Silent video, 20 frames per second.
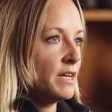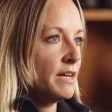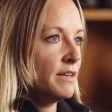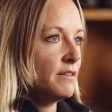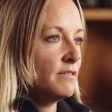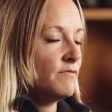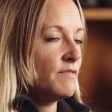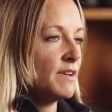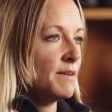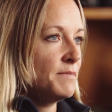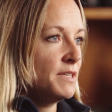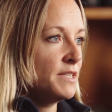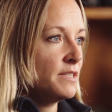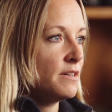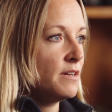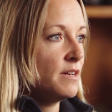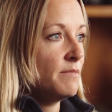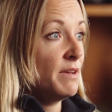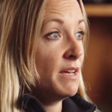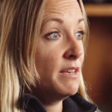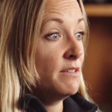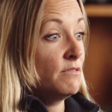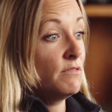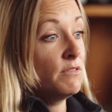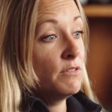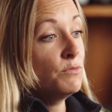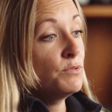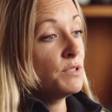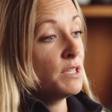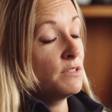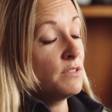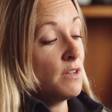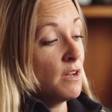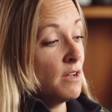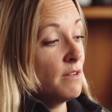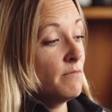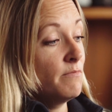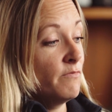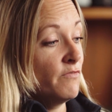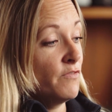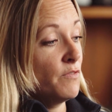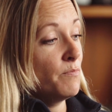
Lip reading: and family time, and also time